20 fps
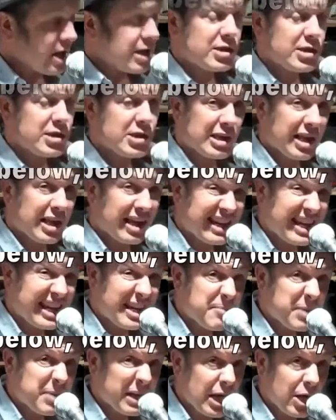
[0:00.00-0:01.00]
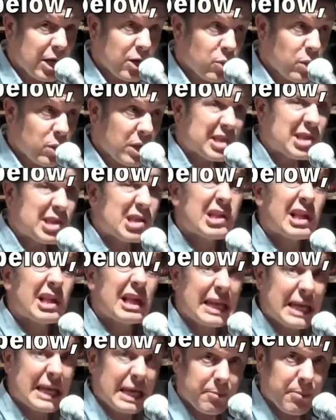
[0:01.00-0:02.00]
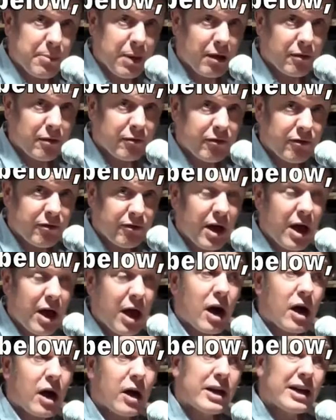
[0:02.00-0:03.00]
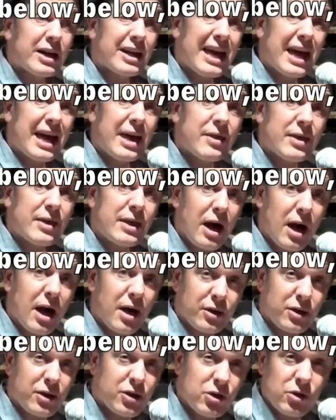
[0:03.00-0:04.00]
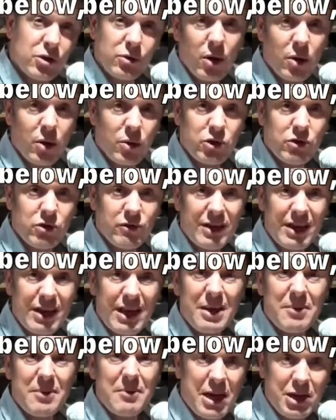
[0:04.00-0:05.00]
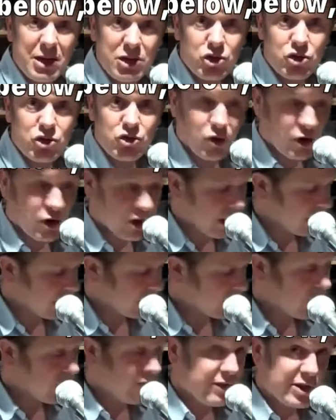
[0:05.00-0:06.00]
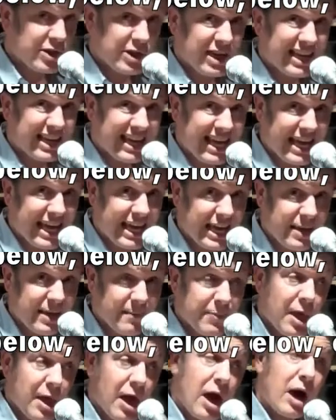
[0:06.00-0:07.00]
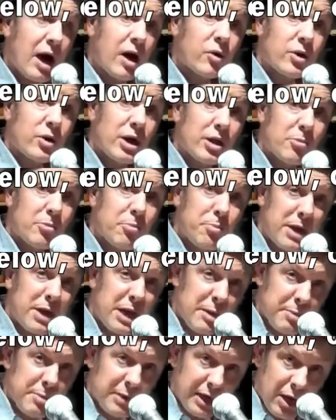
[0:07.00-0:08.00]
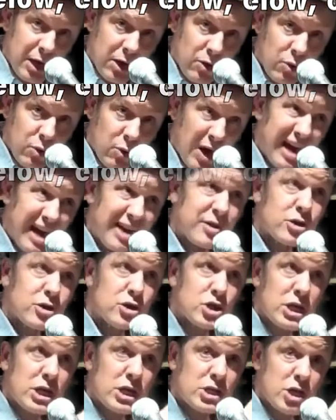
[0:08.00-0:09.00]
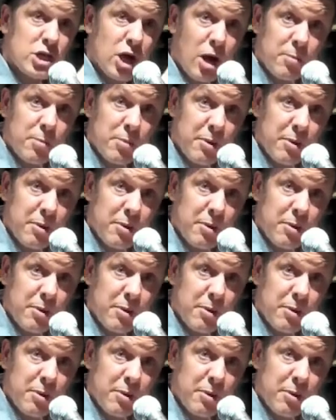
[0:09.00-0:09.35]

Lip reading: slightly below and slightly above, I'm going to get the other 2 notes of an E major triad. So if I sing an E, I'll get the B below and the G sharp